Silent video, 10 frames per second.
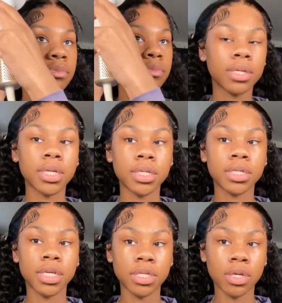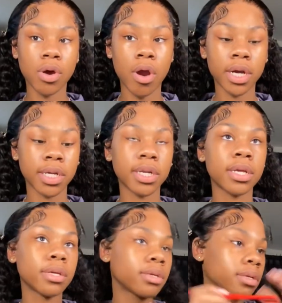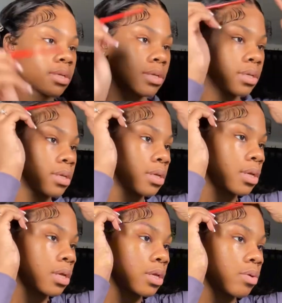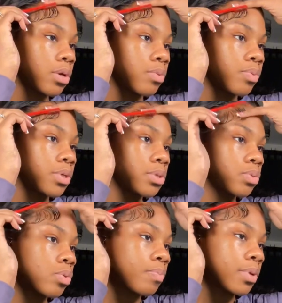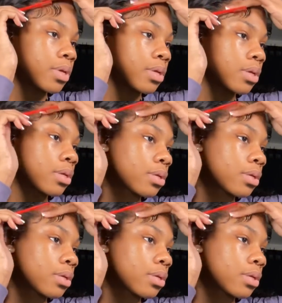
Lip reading: This is just to harden it. You're gonna re-swoop it.